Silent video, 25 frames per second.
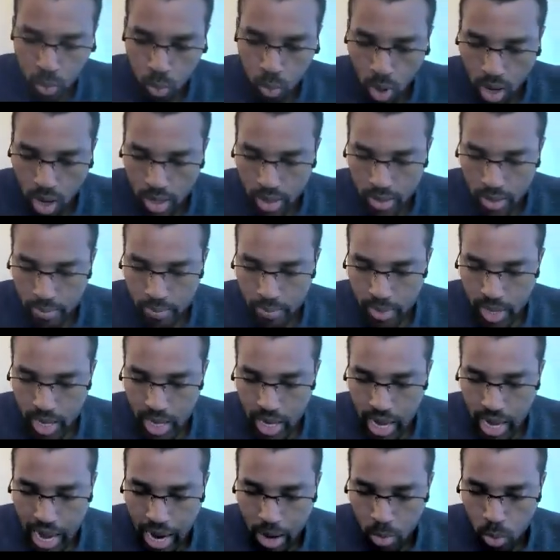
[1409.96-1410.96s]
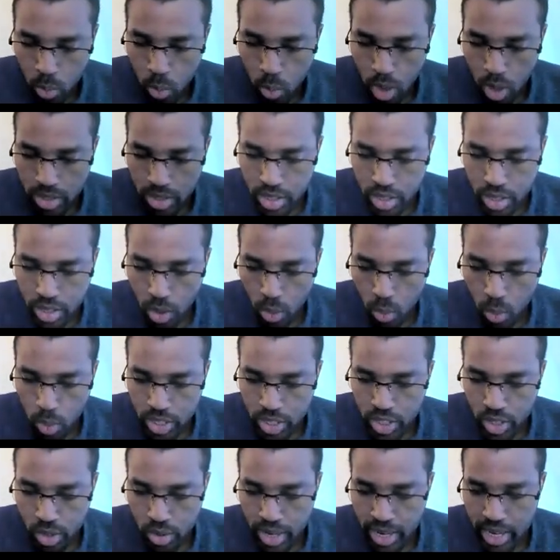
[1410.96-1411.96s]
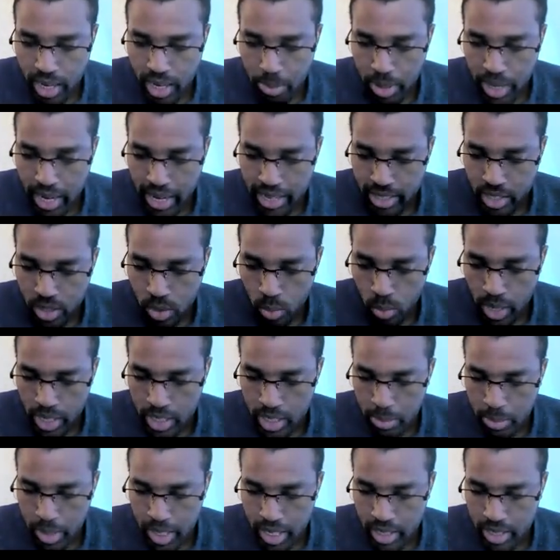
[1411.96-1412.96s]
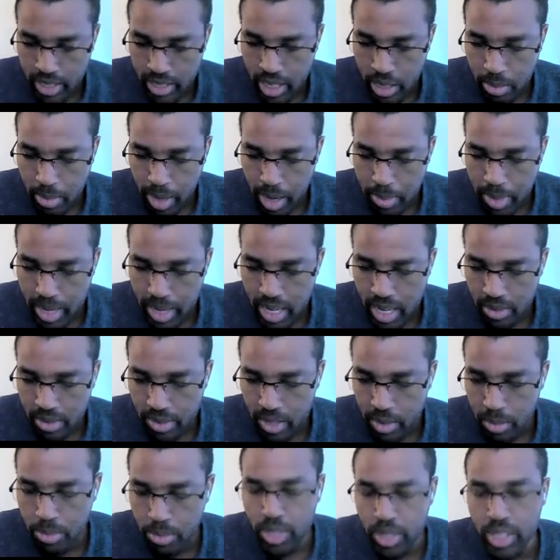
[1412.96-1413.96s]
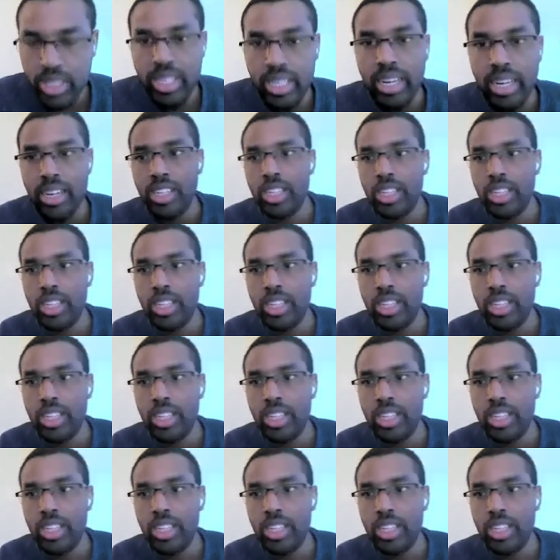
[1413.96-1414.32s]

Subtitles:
because one, I would want to know which grade applies to which, because there might be different